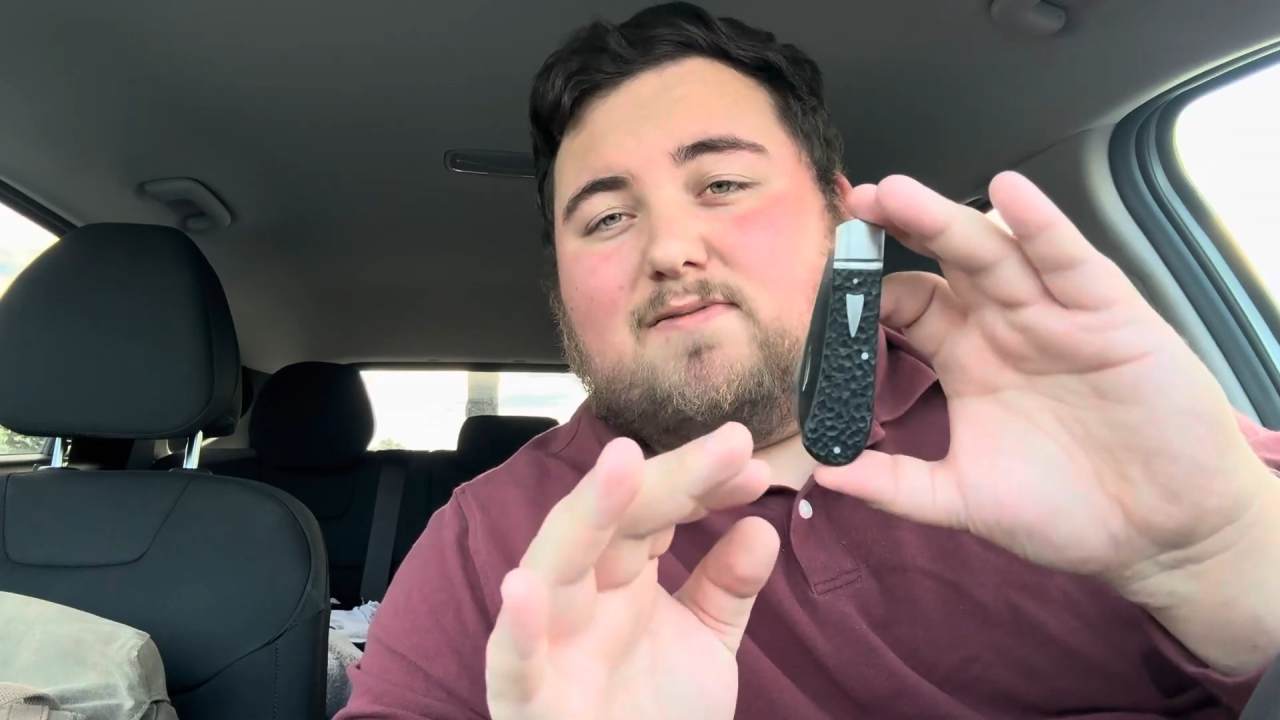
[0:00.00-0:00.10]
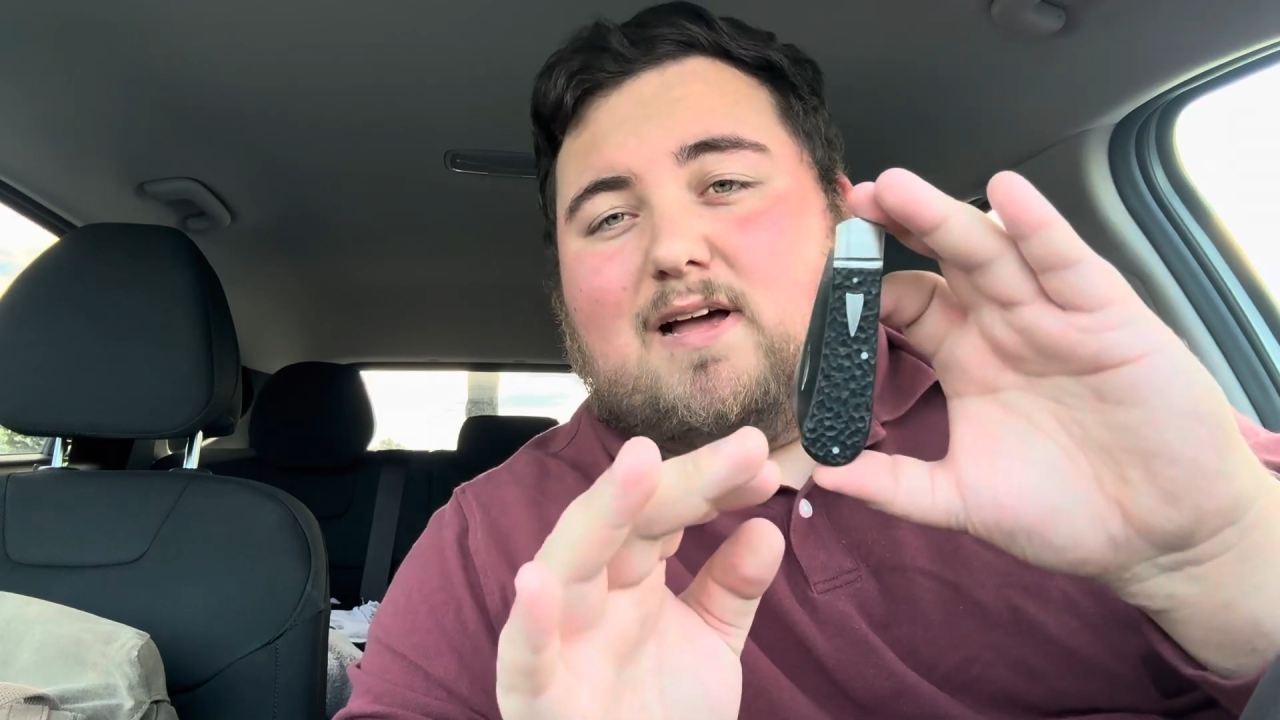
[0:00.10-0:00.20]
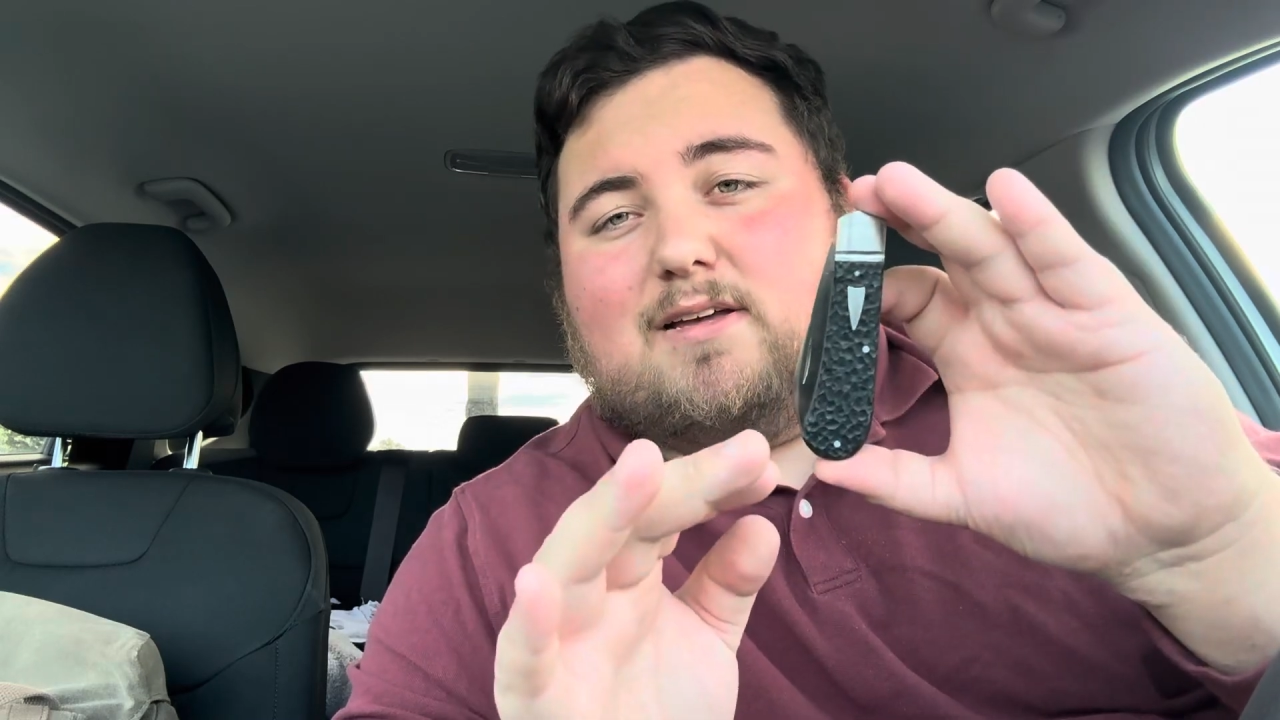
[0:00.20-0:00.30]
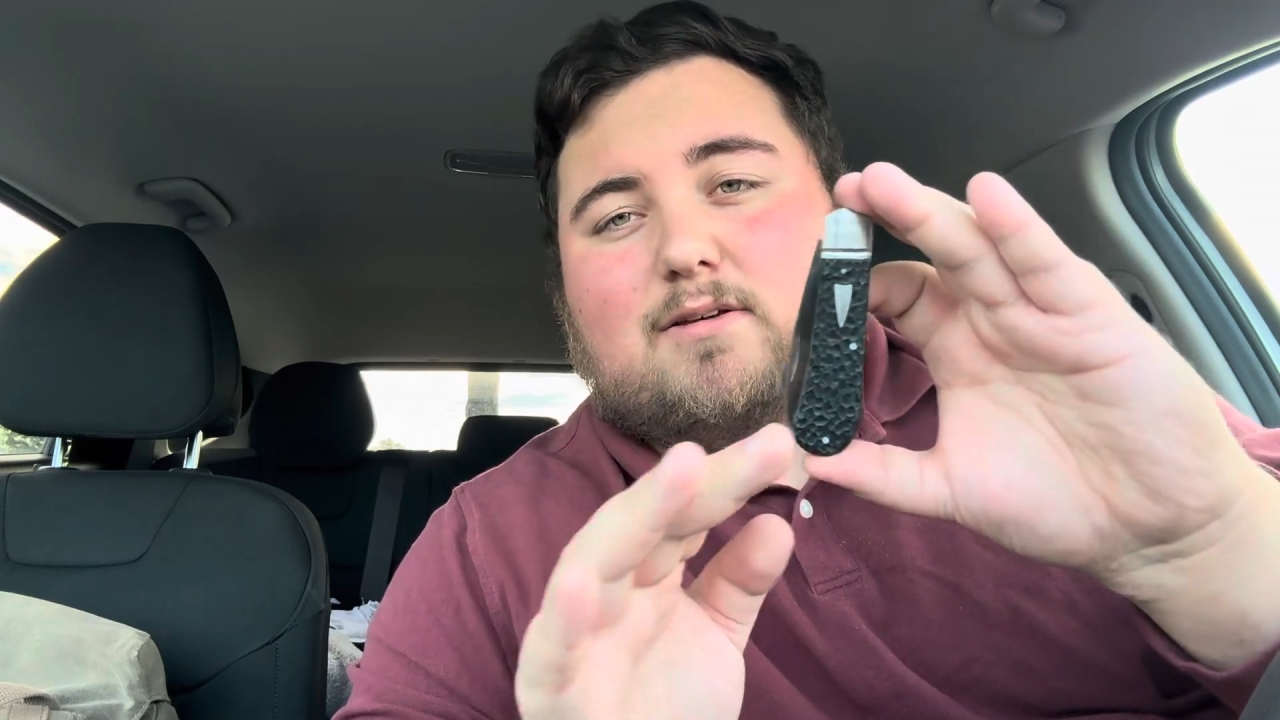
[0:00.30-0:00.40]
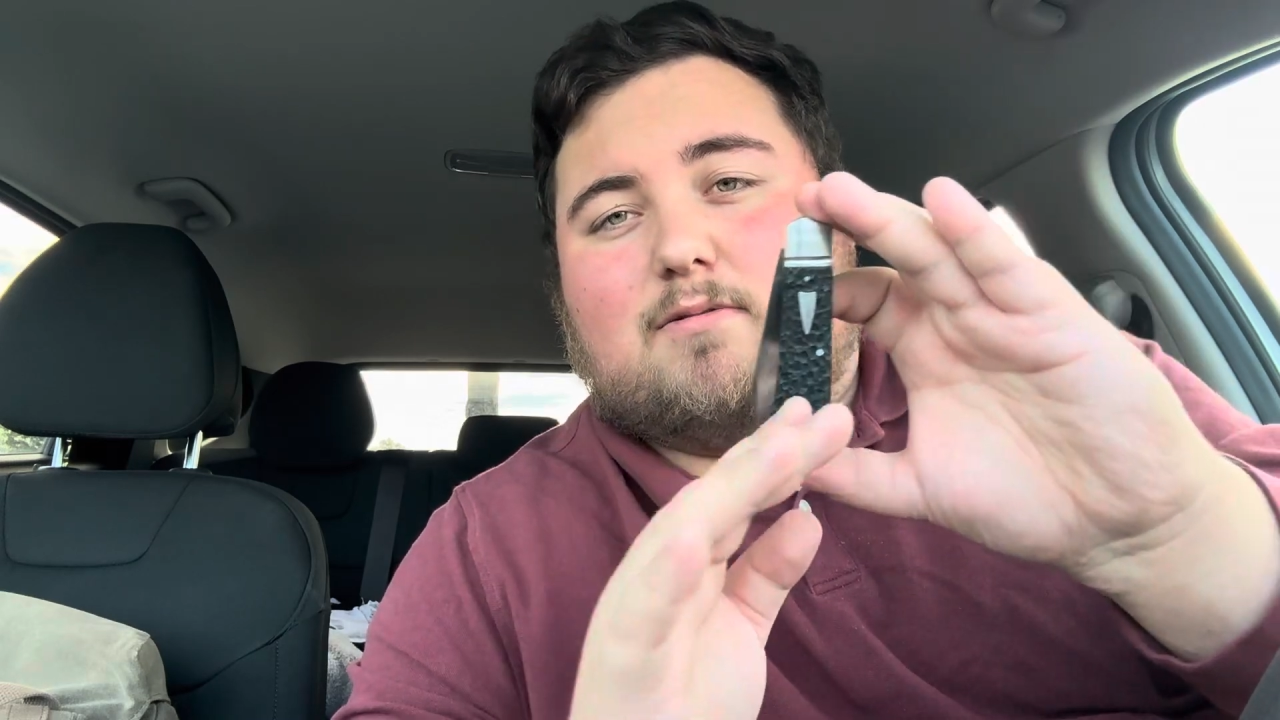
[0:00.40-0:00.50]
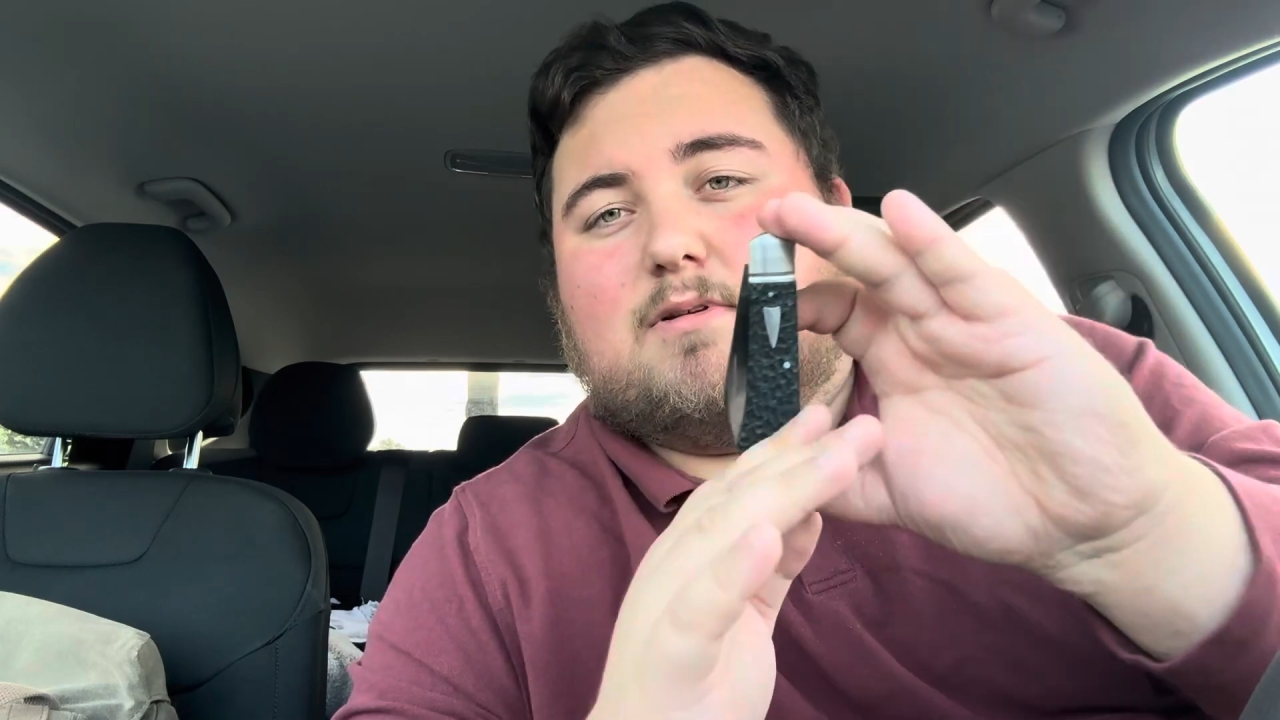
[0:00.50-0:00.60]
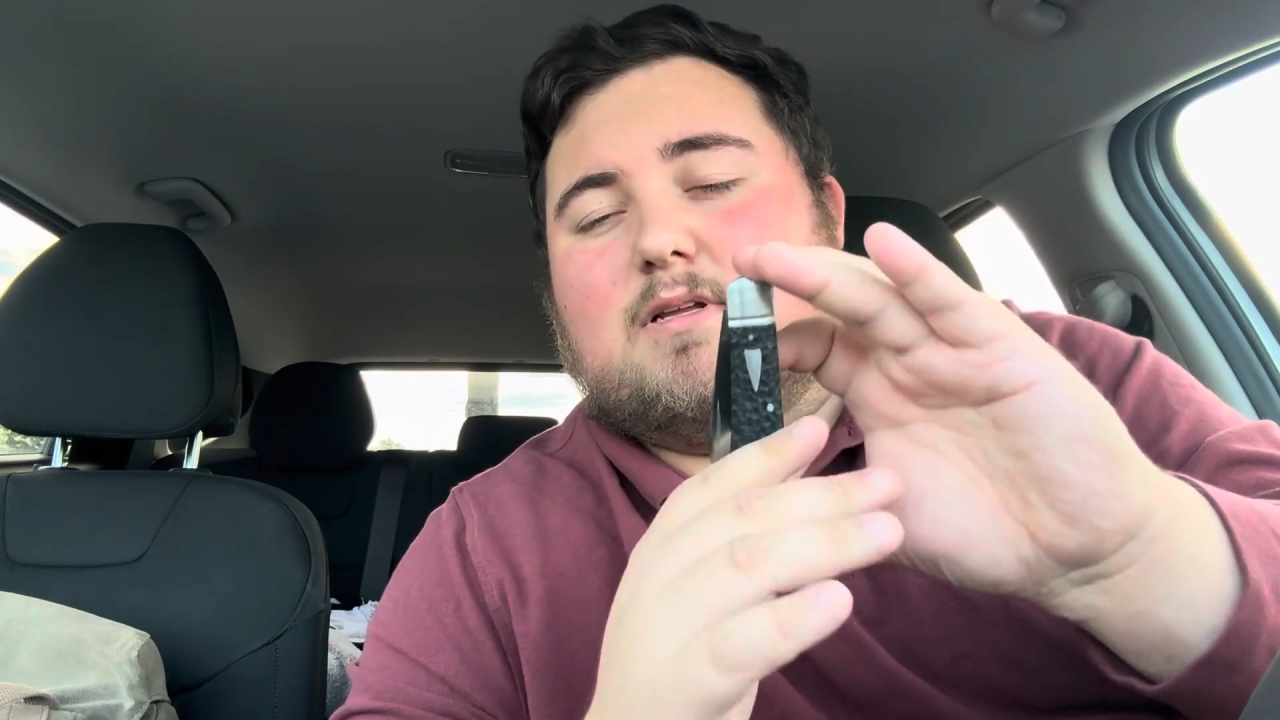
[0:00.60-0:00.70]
value